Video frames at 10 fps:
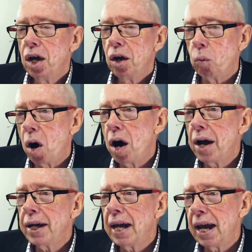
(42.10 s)

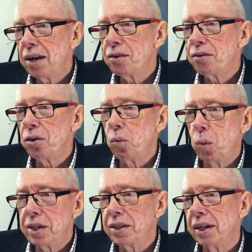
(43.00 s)
Why Andrew
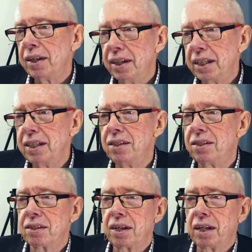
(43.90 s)
Winter needs
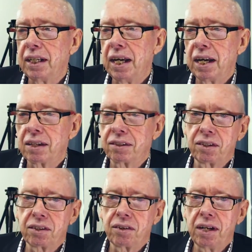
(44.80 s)
Selling Houses
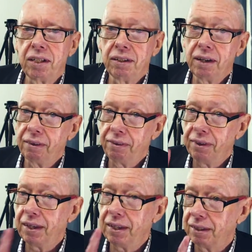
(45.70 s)
Australia. Now
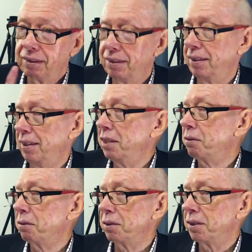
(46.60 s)
there is an
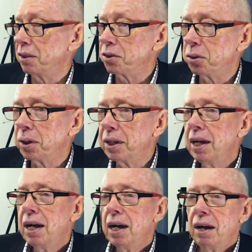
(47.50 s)
interesting story.
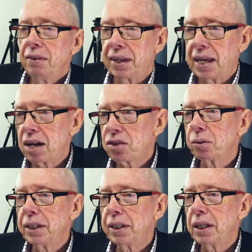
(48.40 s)
The
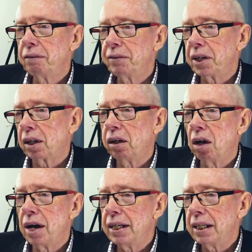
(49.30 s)
casualty of a
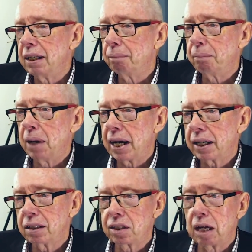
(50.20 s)
declining
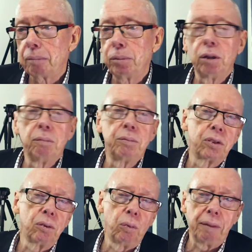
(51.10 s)
market, suburbs
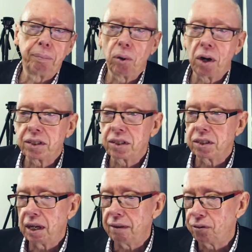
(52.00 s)
where prices
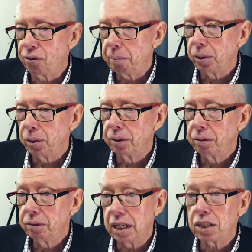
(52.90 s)
have trebled.
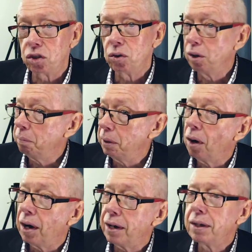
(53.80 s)
Yes, you heard me
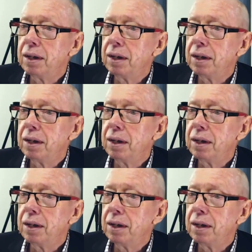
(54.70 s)
right.